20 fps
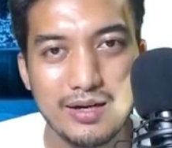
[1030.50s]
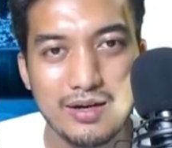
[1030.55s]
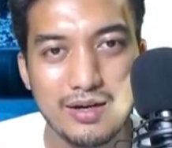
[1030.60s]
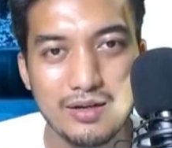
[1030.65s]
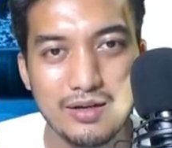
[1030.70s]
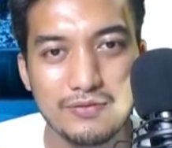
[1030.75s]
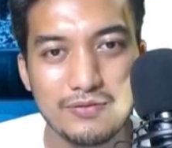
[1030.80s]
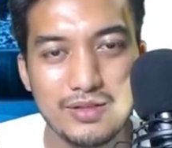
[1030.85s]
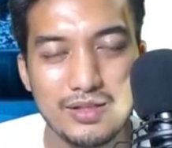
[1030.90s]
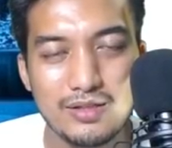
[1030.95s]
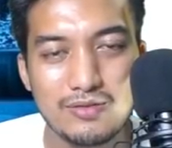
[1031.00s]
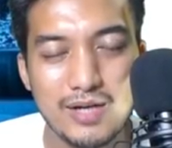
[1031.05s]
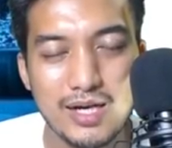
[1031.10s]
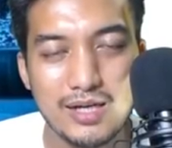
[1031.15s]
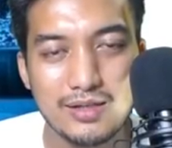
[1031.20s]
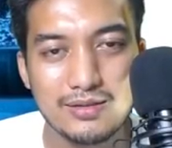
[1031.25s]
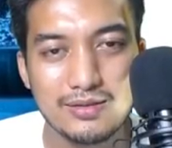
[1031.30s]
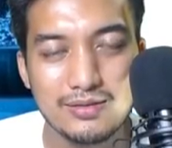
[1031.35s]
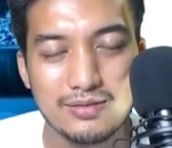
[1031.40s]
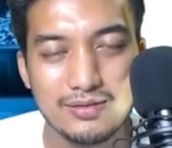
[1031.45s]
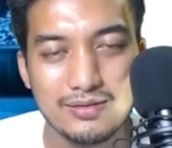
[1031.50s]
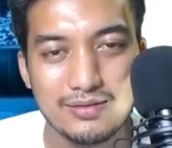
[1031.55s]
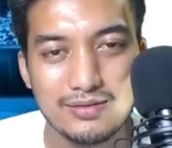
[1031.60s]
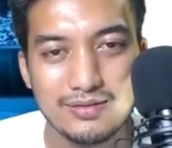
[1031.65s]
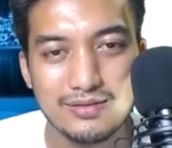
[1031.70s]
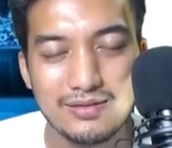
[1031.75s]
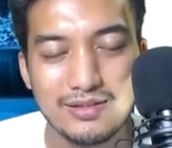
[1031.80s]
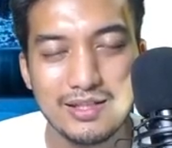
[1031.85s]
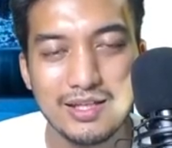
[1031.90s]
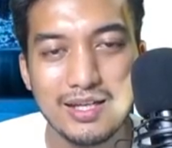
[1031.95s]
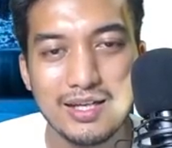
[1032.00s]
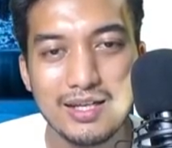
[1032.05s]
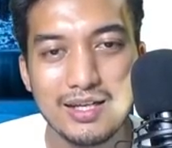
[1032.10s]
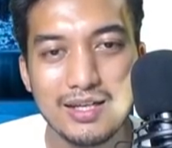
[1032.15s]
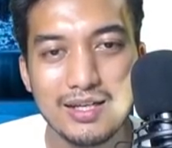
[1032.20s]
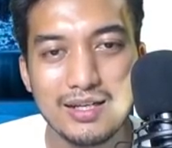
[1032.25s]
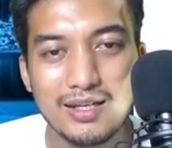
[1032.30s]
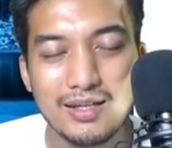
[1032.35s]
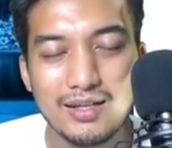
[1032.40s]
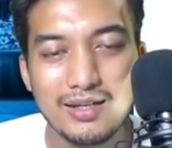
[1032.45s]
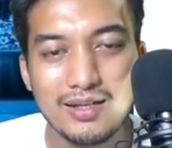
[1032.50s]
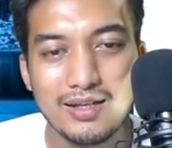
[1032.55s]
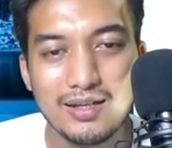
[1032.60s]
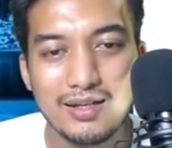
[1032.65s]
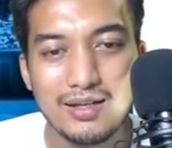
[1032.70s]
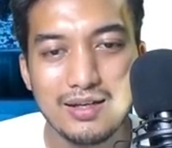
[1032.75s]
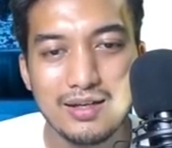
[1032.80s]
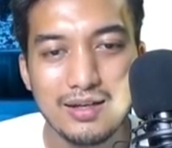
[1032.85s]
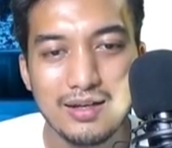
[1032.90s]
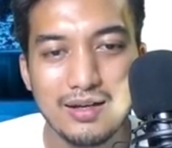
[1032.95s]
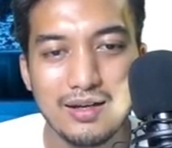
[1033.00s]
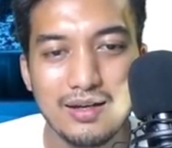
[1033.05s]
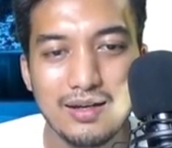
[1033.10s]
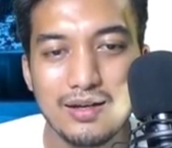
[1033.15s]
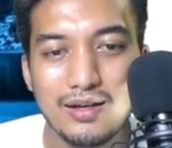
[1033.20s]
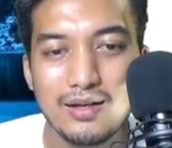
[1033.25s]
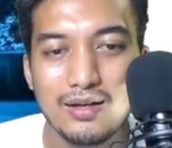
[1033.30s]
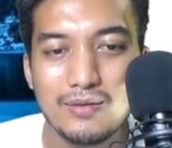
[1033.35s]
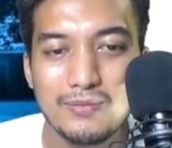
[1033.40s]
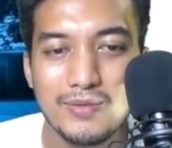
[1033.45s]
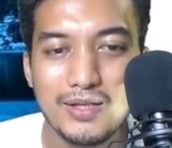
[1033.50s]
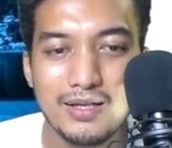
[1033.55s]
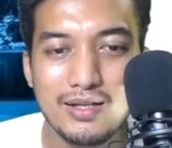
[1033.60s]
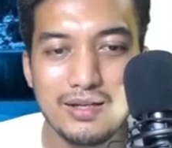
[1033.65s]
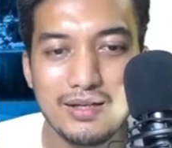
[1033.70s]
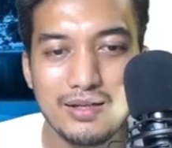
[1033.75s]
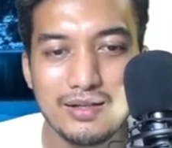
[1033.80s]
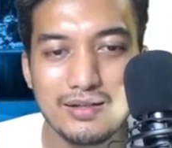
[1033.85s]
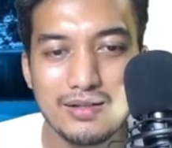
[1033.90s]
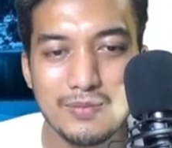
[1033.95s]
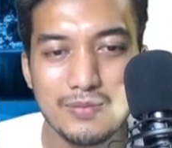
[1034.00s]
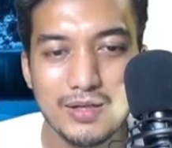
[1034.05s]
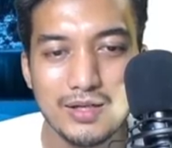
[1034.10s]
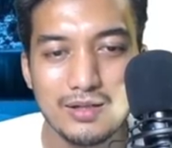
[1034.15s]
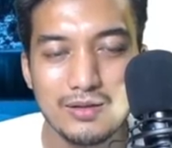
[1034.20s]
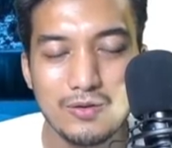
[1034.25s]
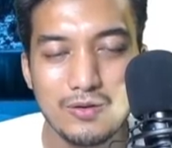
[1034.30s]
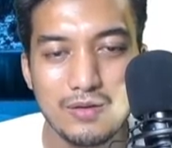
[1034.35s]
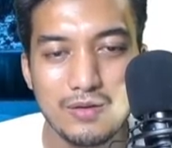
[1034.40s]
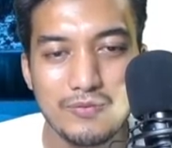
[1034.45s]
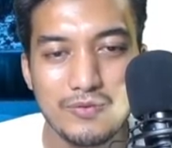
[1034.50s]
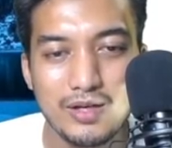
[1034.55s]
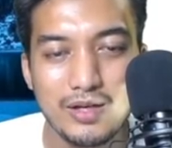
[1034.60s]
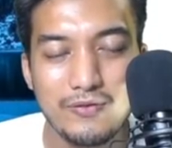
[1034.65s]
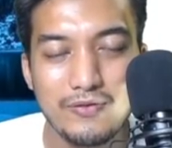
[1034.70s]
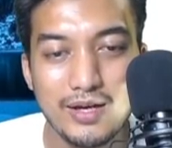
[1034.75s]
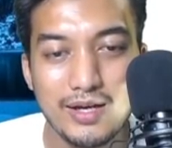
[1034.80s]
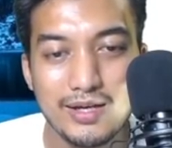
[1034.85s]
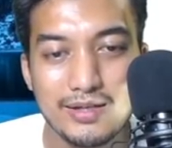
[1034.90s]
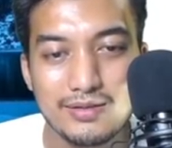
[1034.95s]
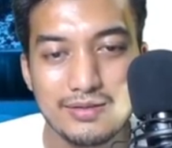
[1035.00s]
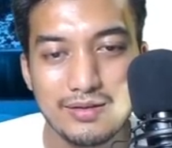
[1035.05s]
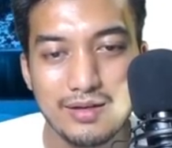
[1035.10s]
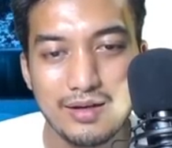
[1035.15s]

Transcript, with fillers: of the dragon. Ah, man. Come on, load up really fast.